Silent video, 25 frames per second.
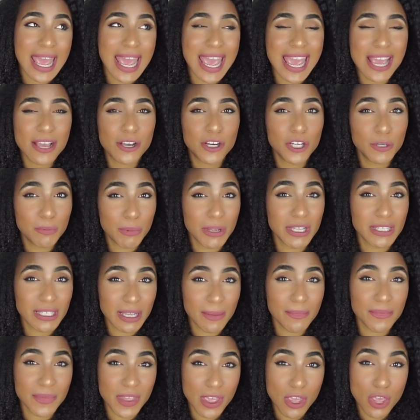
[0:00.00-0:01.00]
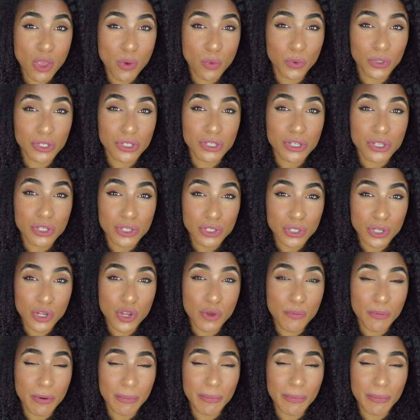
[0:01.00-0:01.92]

It could be something you want to do,